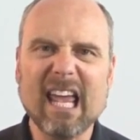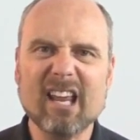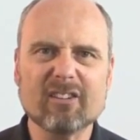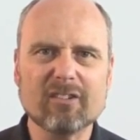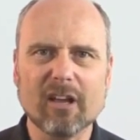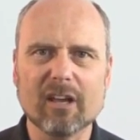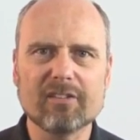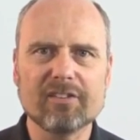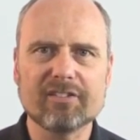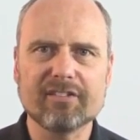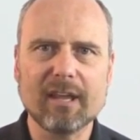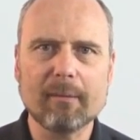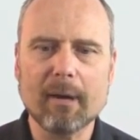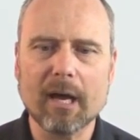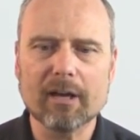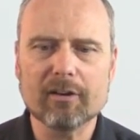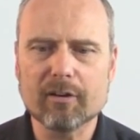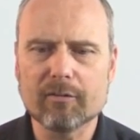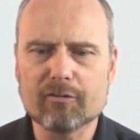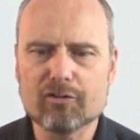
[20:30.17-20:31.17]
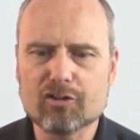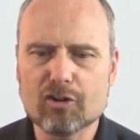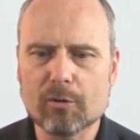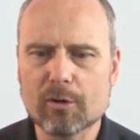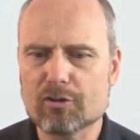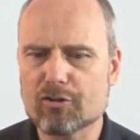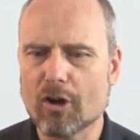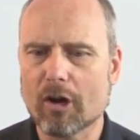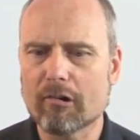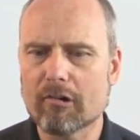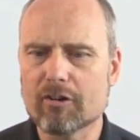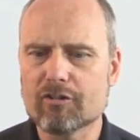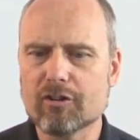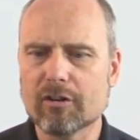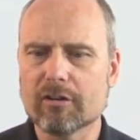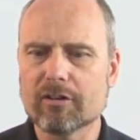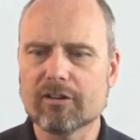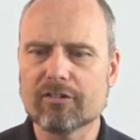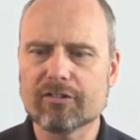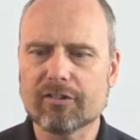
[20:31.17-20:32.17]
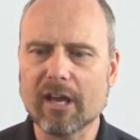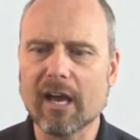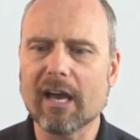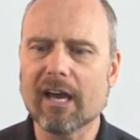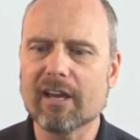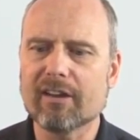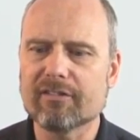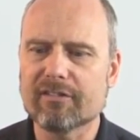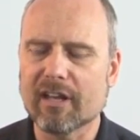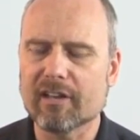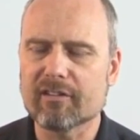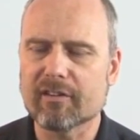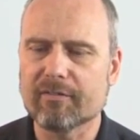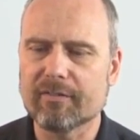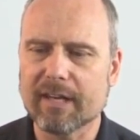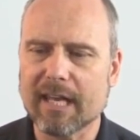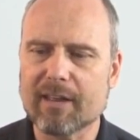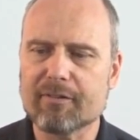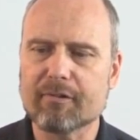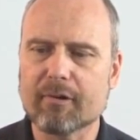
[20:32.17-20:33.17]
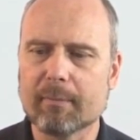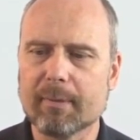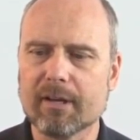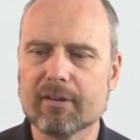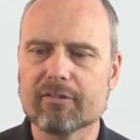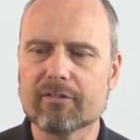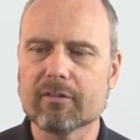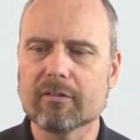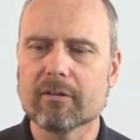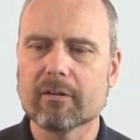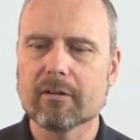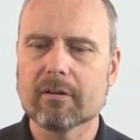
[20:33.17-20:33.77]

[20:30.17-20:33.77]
anti-Semite of Jewish origin disguised as a philanthropist.